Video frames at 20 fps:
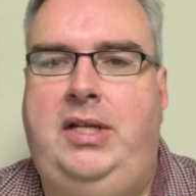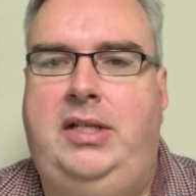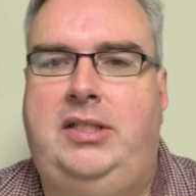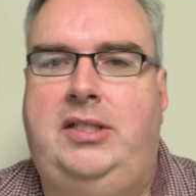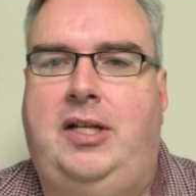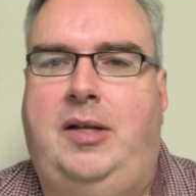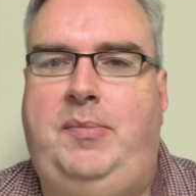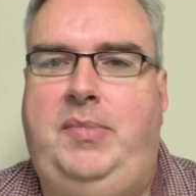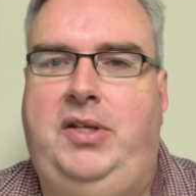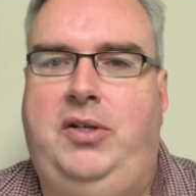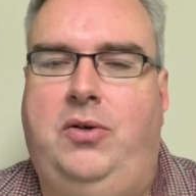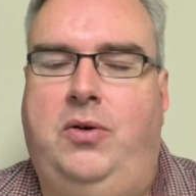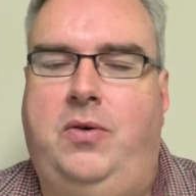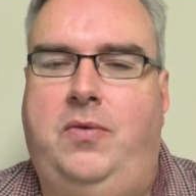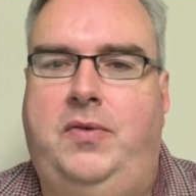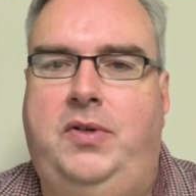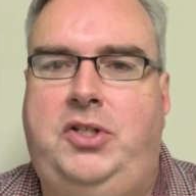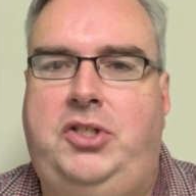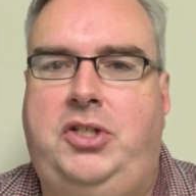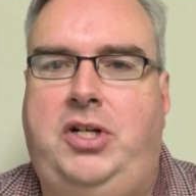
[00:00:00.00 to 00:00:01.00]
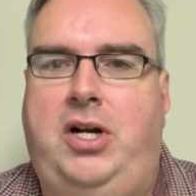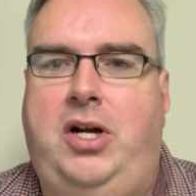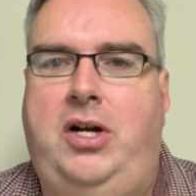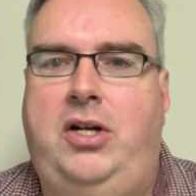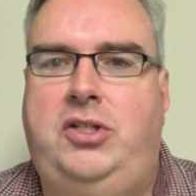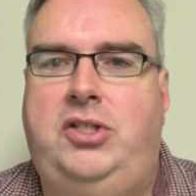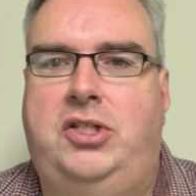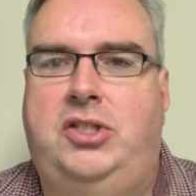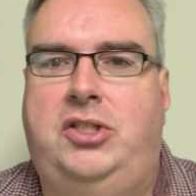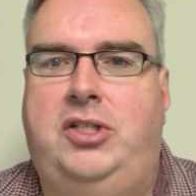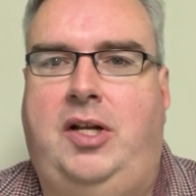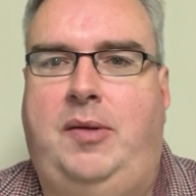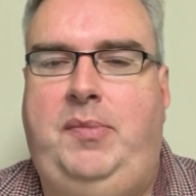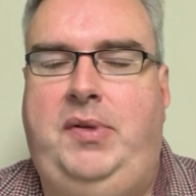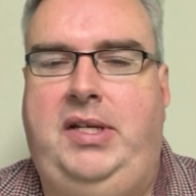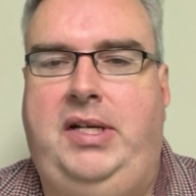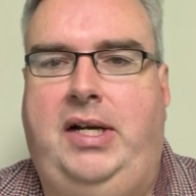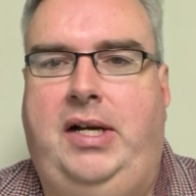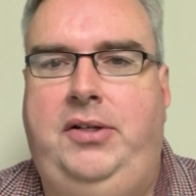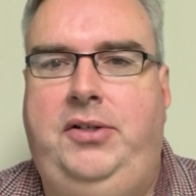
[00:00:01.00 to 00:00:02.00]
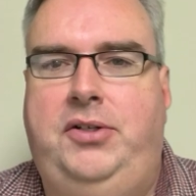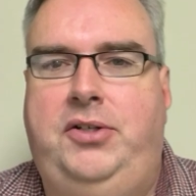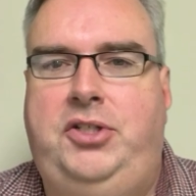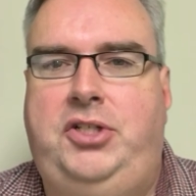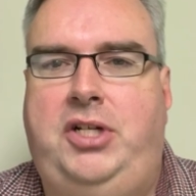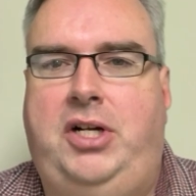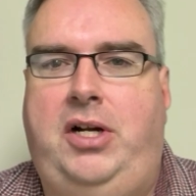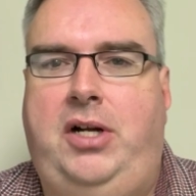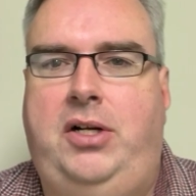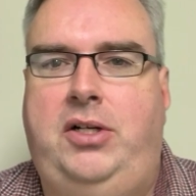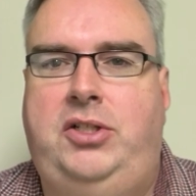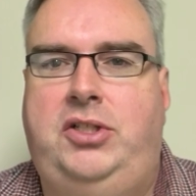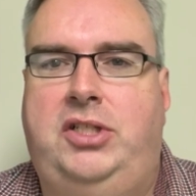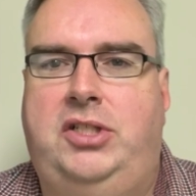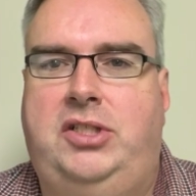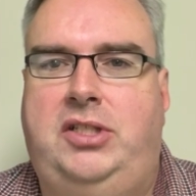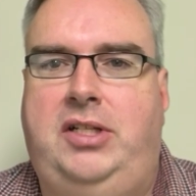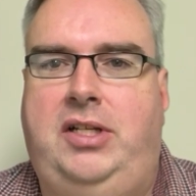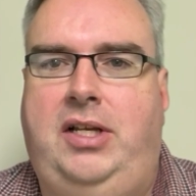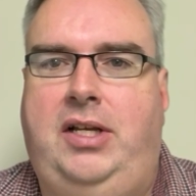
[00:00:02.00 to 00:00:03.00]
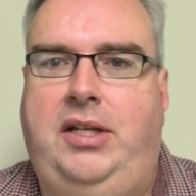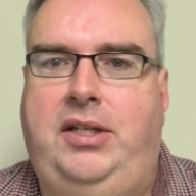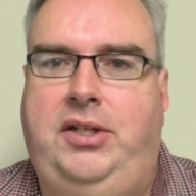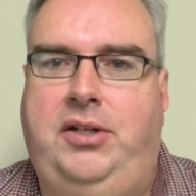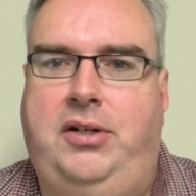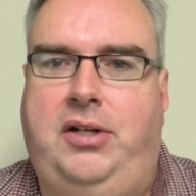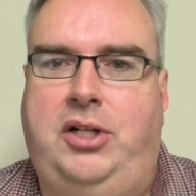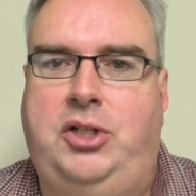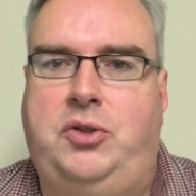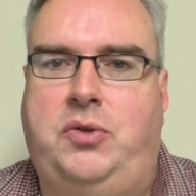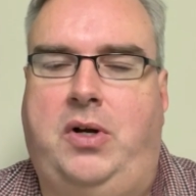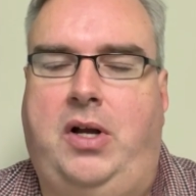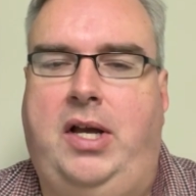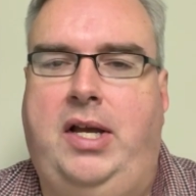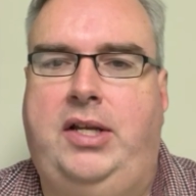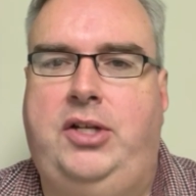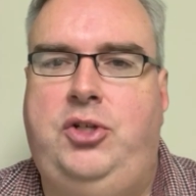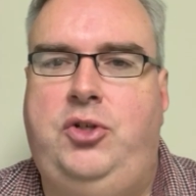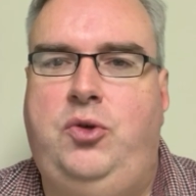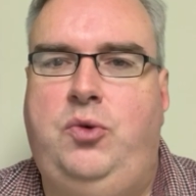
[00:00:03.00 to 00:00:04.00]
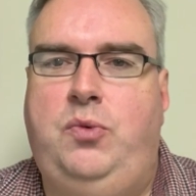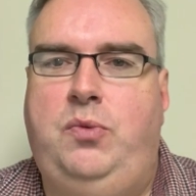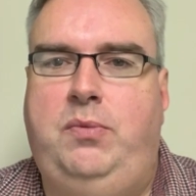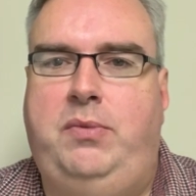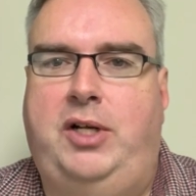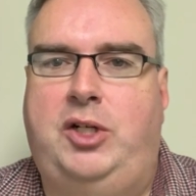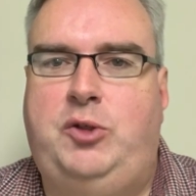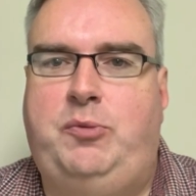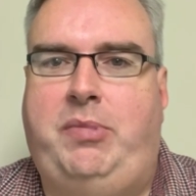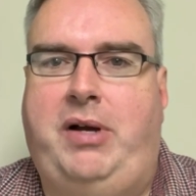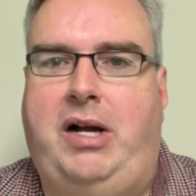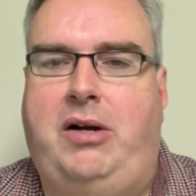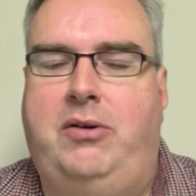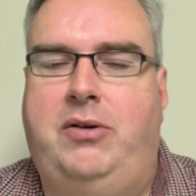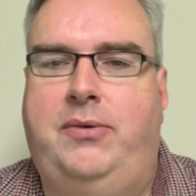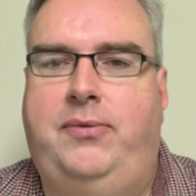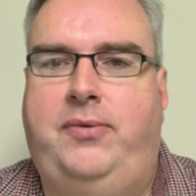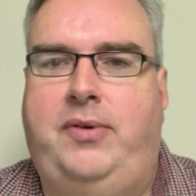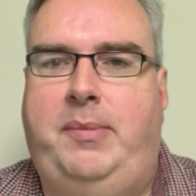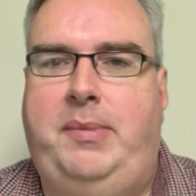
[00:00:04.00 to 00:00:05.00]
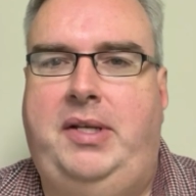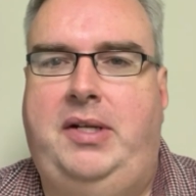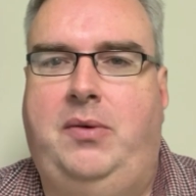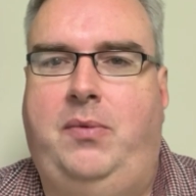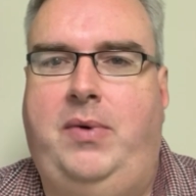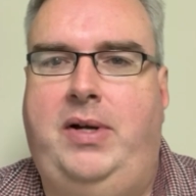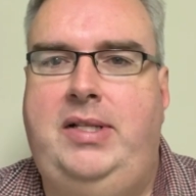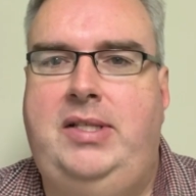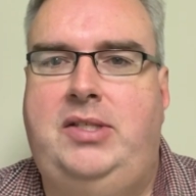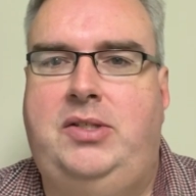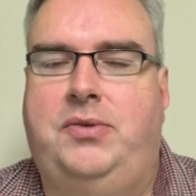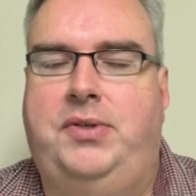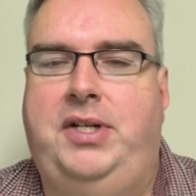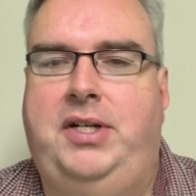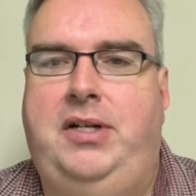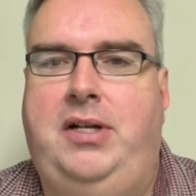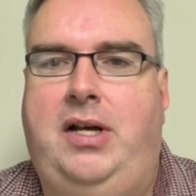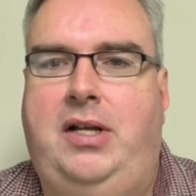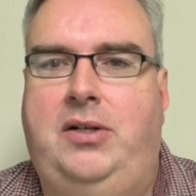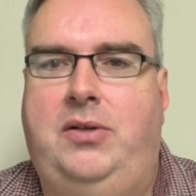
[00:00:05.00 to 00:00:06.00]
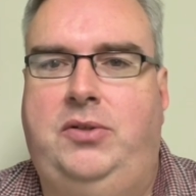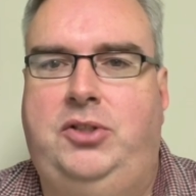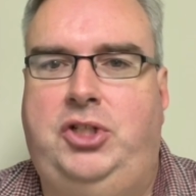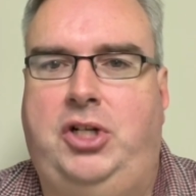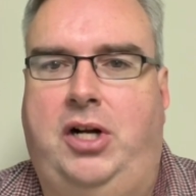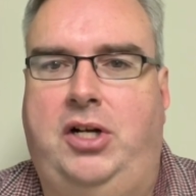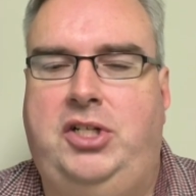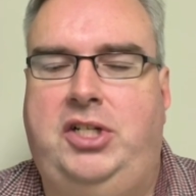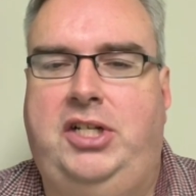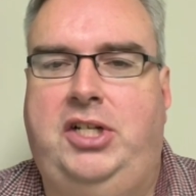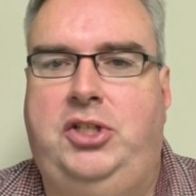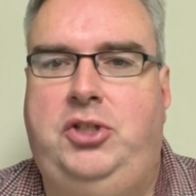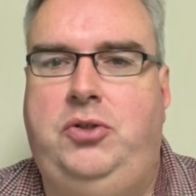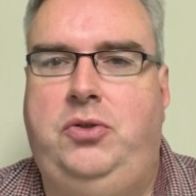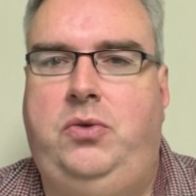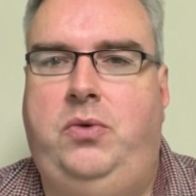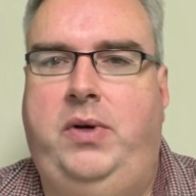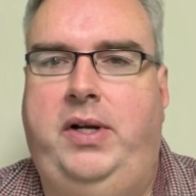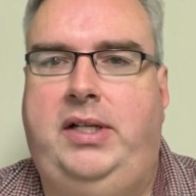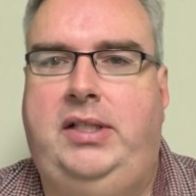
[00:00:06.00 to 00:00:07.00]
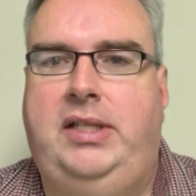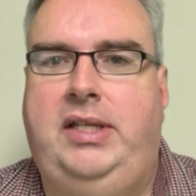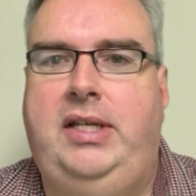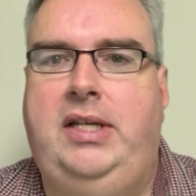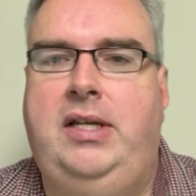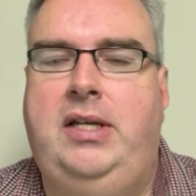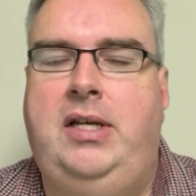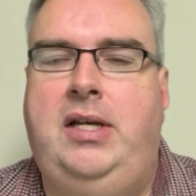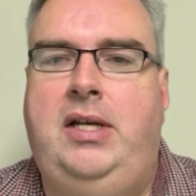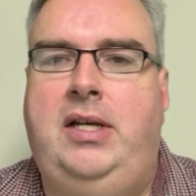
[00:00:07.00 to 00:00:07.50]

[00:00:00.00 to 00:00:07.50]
It's not being overcharged. It's not being undercharged. You're not drawing too much power from it at once, or you're not charging it too quickly.